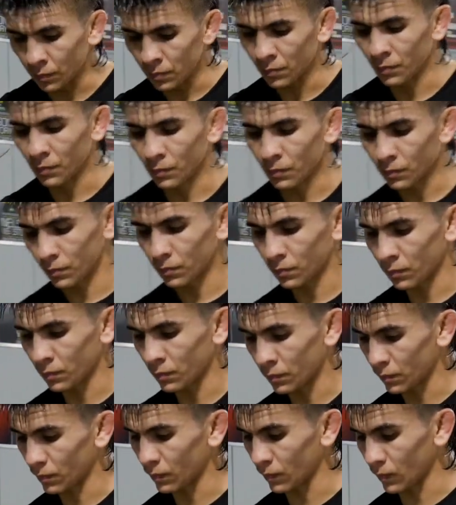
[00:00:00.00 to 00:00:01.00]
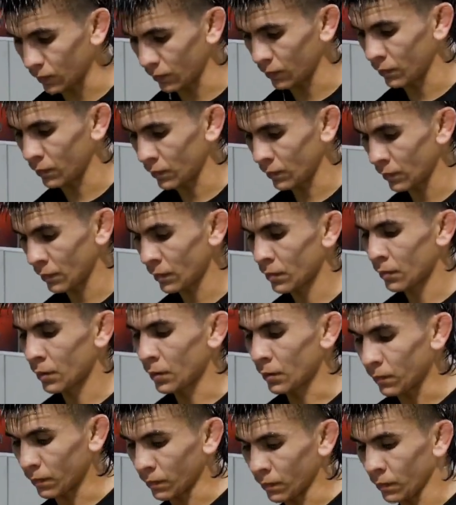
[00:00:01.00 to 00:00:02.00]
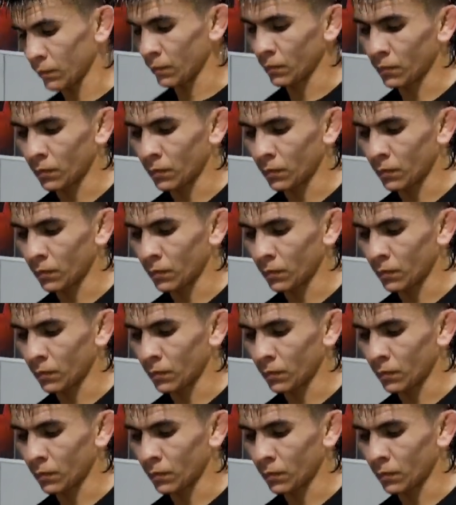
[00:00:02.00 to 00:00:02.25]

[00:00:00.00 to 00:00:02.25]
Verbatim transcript: out, and it's not always going to be to hurt each other,